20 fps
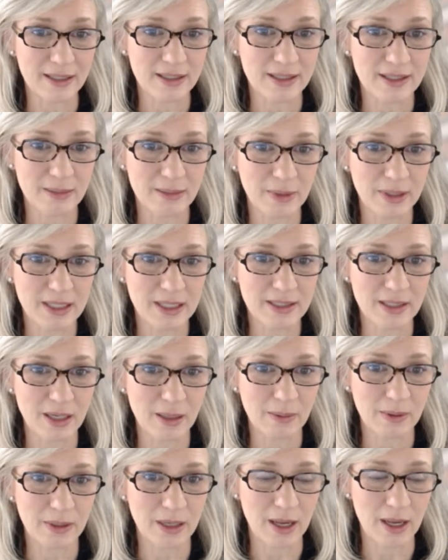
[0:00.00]
Some of these
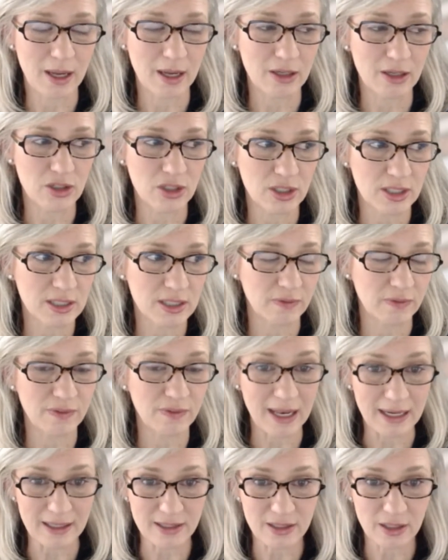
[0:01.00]
are just a
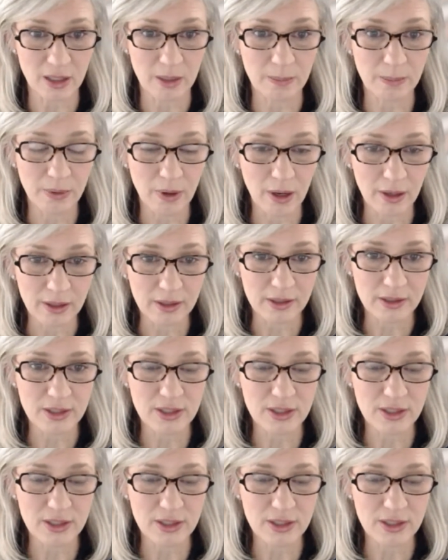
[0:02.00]
Flagstar product.